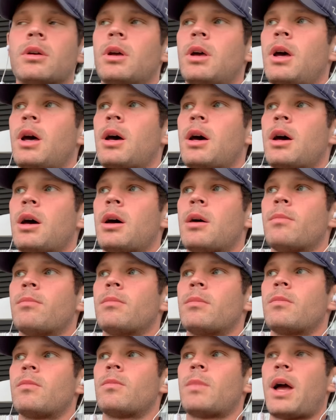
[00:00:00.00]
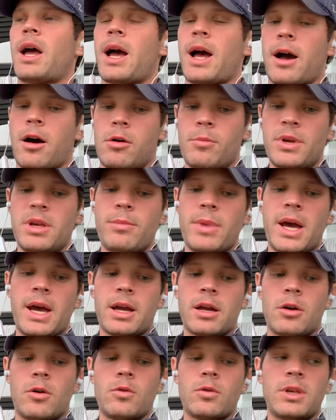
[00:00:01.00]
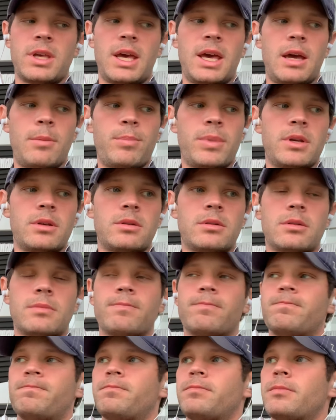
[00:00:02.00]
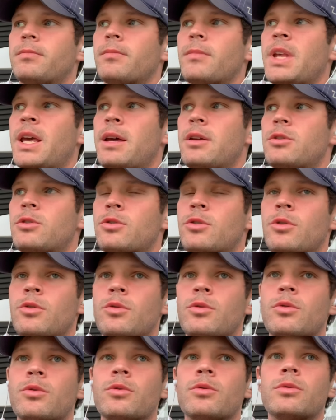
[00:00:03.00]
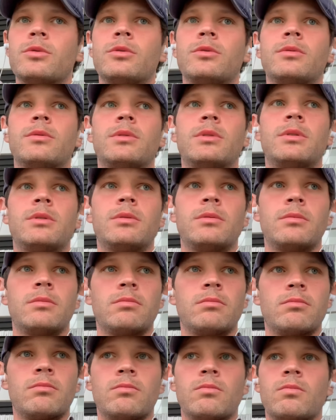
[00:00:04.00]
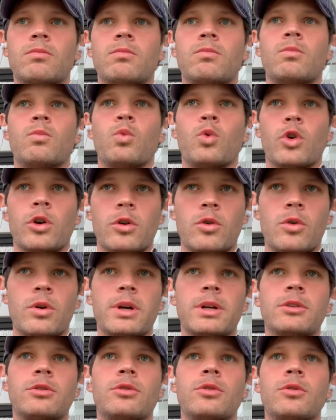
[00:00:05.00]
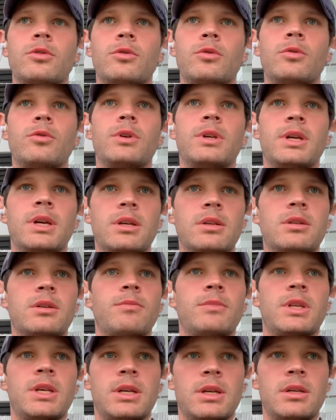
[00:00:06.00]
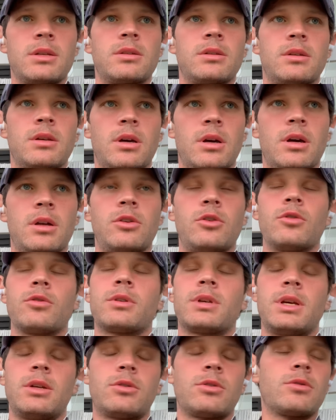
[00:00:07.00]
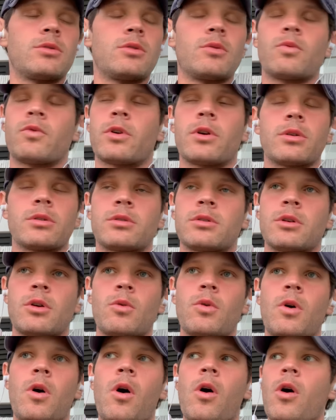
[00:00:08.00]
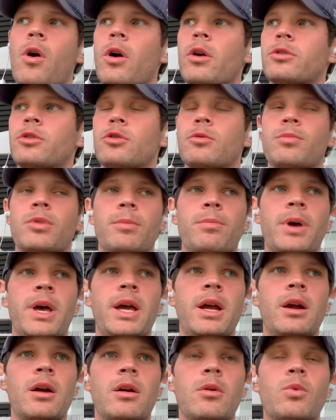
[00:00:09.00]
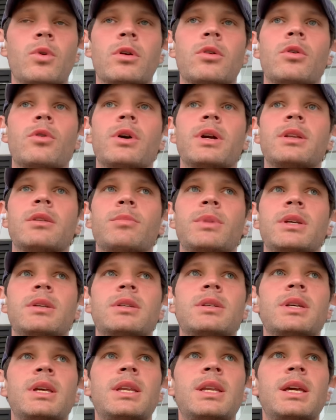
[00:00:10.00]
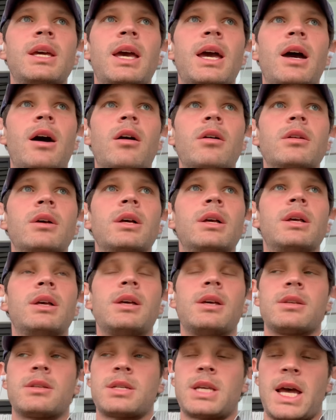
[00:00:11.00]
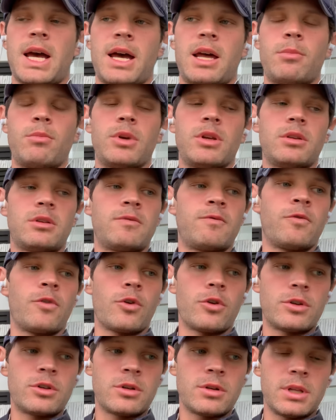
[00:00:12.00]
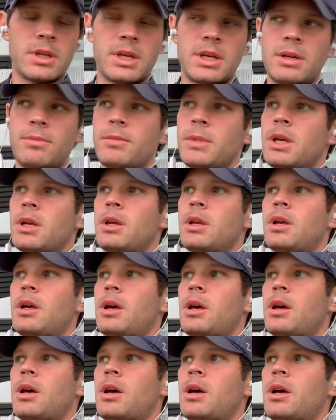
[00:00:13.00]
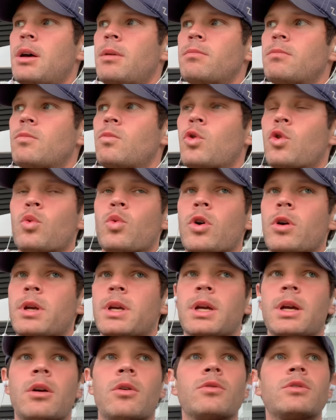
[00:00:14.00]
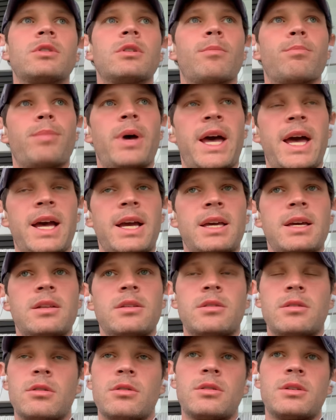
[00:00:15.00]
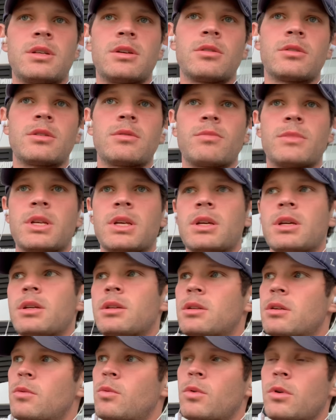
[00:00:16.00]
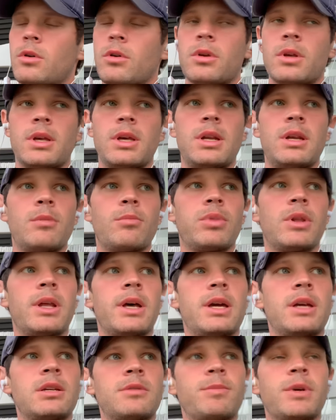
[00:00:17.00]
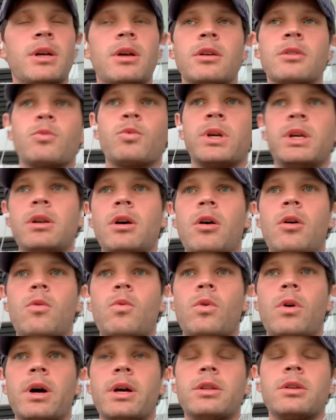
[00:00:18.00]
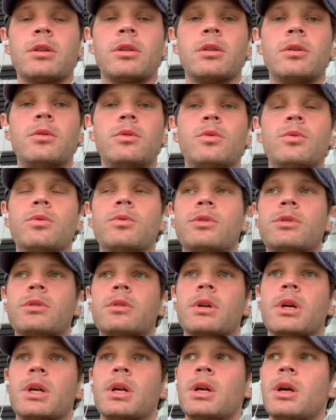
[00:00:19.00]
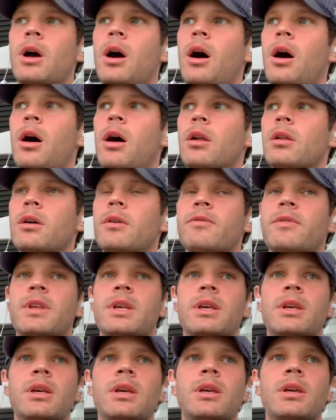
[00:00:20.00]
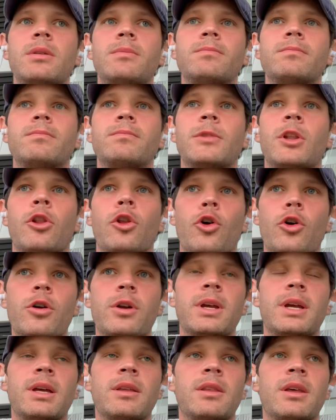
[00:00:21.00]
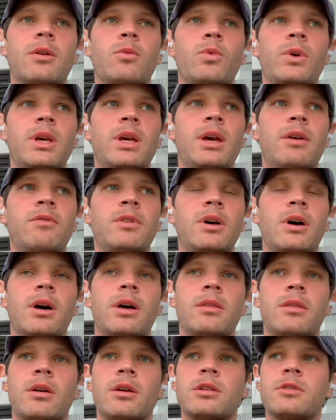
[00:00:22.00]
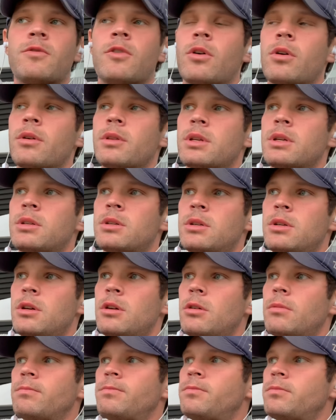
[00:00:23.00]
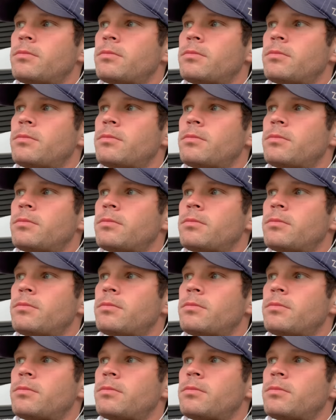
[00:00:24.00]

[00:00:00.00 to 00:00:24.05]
um, I'll be back on campus at school. We're going to get some things done. Your teachers have worked so hard to prepare. We're going to be sending out assignments virtually. Um, we're working on some packets. There's still some things that we're going to get in place because we don't want to lose all of the learning that we have done thus far this year